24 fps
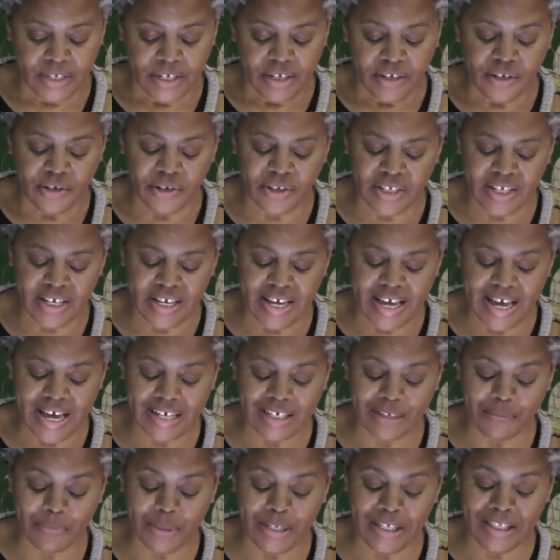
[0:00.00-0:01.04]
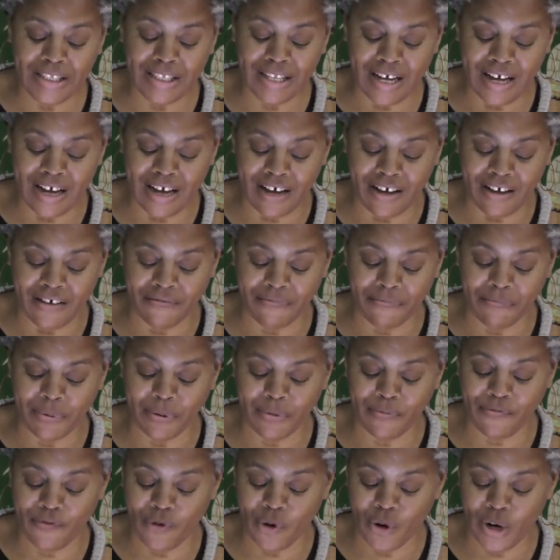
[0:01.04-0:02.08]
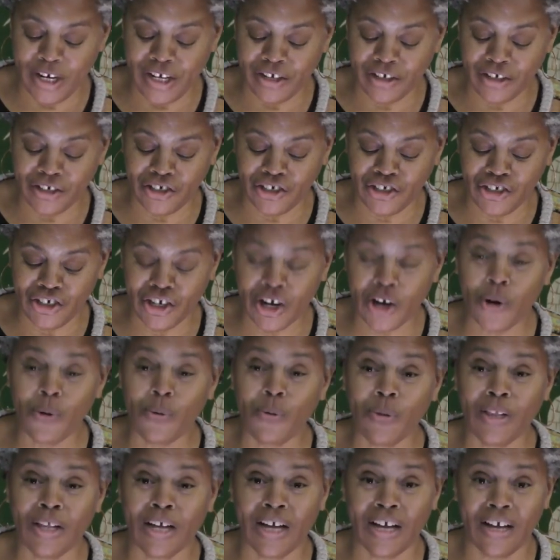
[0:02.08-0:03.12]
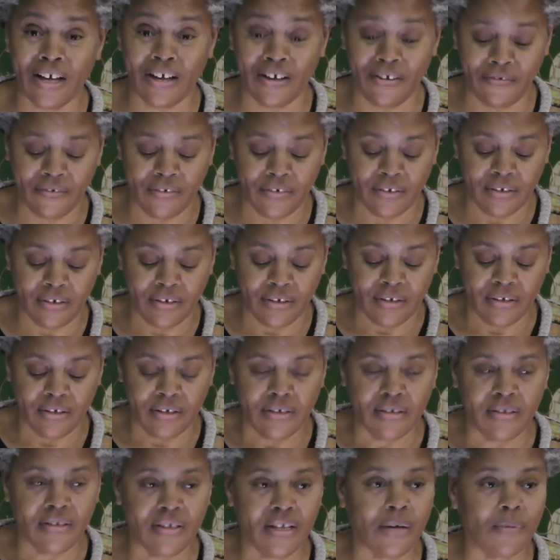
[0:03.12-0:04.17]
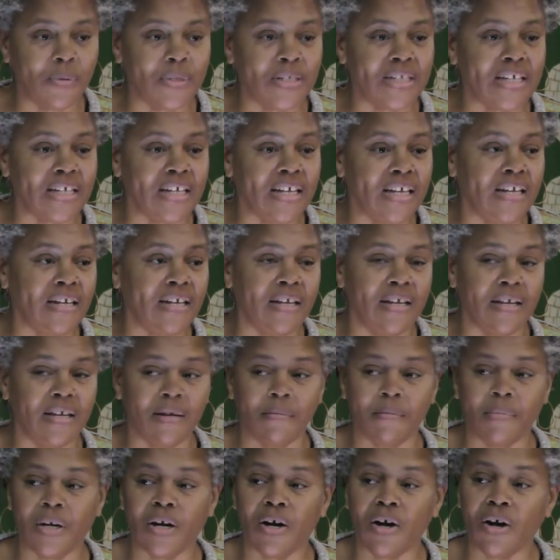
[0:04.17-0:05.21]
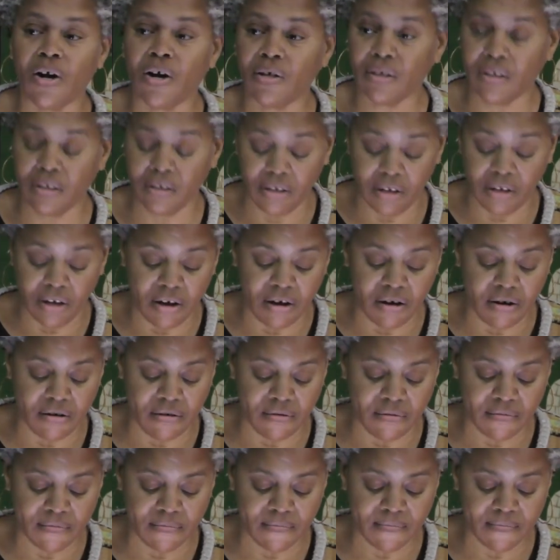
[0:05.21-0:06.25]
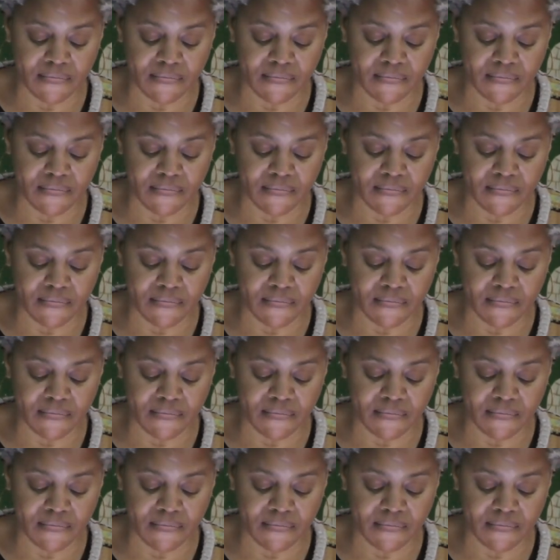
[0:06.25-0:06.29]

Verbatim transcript: You see, he had to be loved before he could show love that was in him all along.